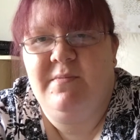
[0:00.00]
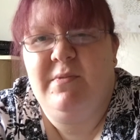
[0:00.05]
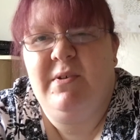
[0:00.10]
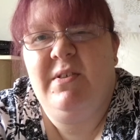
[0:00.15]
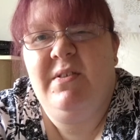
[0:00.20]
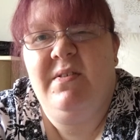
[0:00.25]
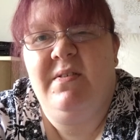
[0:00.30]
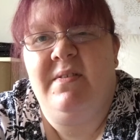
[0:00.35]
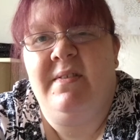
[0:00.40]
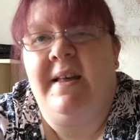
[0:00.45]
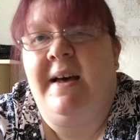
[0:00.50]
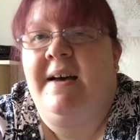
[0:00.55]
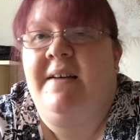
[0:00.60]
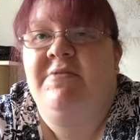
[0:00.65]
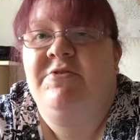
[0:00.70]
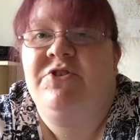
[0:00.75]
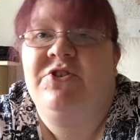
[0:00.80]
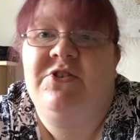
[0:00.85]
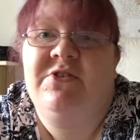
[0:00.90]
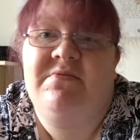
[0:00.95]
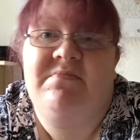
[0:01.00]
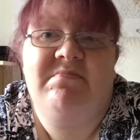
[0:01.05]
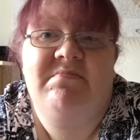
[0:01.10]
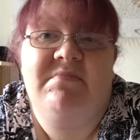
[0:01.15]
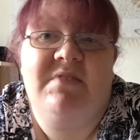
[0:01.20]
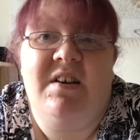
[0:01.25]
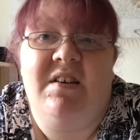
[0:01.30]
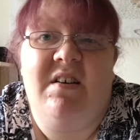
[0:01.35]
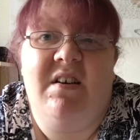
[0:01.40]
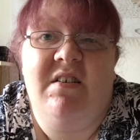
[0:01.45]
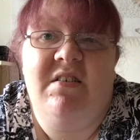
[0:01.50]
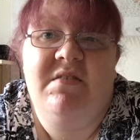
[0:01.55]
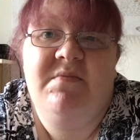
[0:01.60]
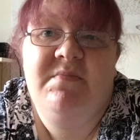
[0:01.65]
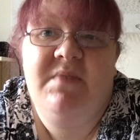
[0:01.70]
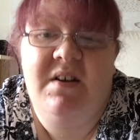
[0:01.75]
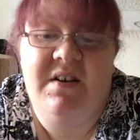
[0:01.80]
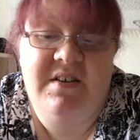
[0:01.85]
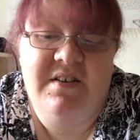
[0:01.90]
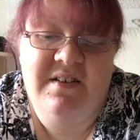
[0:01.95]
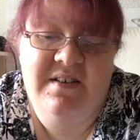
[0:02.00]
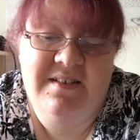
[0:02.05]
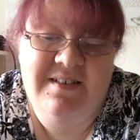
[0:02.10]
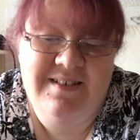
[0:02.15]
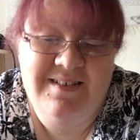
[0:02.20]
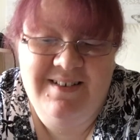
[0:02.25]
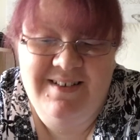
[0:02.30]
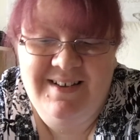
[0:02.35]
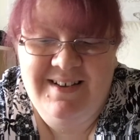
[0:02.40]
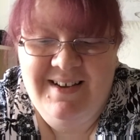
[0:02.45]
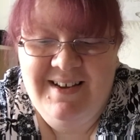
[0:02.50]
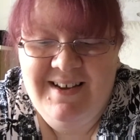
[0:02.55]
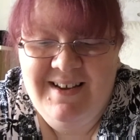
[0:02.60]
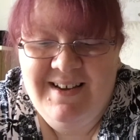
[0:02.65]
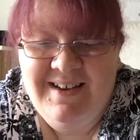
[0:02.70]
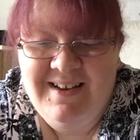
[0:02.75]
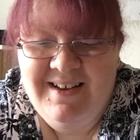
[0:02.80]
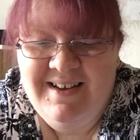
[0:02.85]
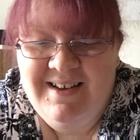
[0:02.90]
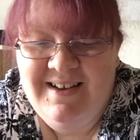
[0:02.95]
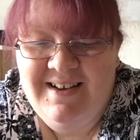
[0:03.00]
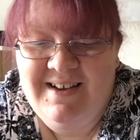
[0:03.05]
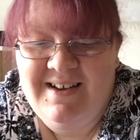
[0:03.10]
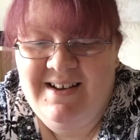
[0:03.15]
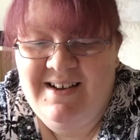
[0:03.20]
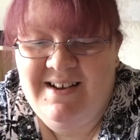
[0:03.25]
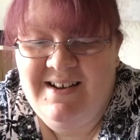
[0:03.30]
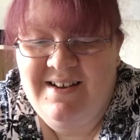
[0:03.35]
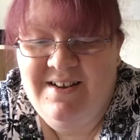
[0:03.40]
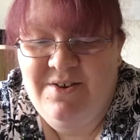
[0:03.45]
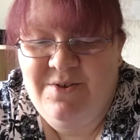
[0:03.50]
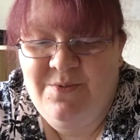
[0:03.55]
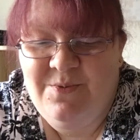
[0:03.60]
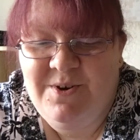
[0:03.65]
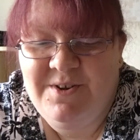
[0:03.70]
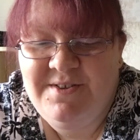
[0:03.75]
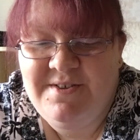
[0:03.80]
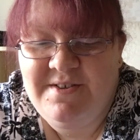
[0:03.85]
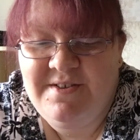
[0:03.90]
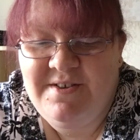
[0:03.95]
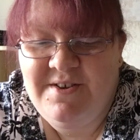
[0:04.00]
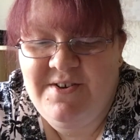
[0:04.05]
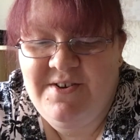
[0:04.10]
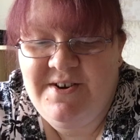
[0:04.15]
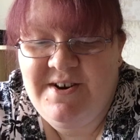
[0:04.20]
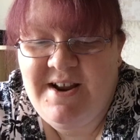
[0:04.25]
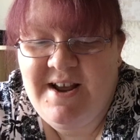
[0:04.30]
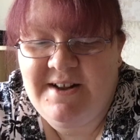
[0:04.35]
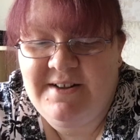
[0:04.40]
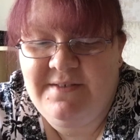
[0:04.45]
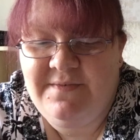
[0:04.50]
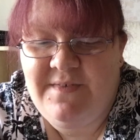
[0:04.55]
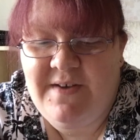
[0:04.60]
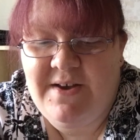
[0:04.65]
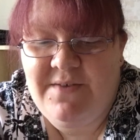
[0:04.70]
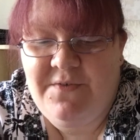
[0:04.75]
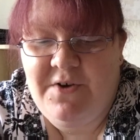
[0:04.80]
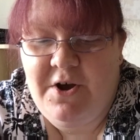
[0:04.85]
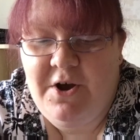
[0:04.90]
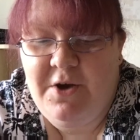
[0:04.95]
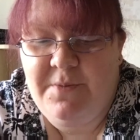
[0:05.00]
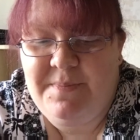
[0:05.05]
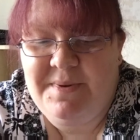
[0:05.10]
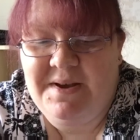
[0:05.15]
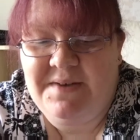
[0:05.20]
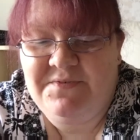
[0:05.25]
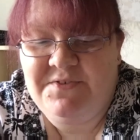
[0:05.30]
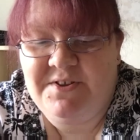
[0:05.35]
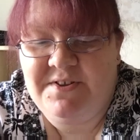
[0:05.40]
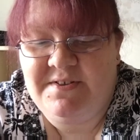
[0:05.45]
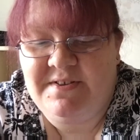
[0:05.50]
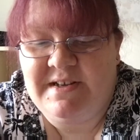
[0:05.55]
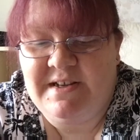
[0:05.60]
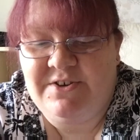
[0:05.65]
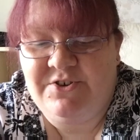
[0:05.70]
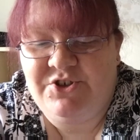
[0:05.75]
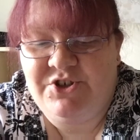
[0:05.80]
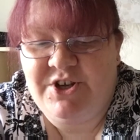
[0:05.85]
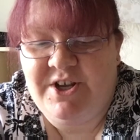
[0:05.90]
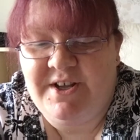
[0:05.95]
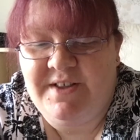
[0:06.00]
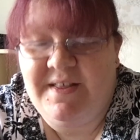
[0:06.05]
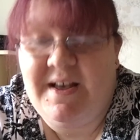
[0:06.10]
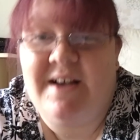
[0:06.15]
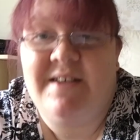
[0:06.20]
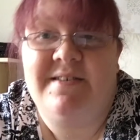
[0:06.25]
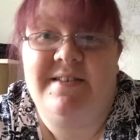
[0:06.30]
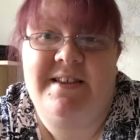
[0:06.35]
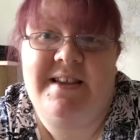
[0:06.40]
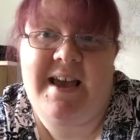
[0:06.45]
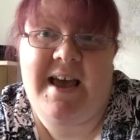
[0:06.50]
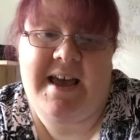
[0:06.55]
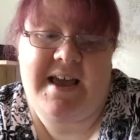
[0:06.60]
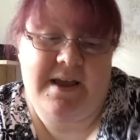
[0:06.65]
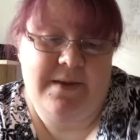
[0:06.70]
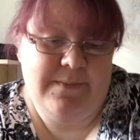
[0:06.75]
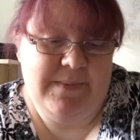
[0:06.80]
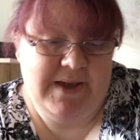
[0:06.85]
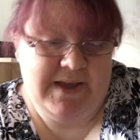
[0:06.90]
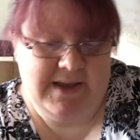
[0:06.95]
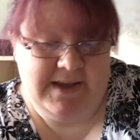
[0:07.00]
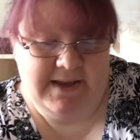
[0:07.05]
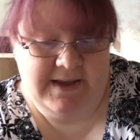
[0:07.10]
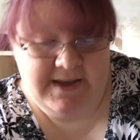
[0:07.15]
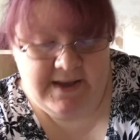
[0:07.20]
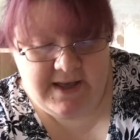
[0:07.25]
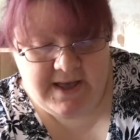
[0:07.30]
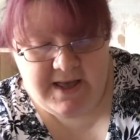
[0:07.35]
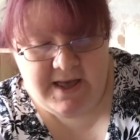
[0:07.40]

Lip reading: Other than that, just at home. What is your next favourite hobby after stitching? That's gaming.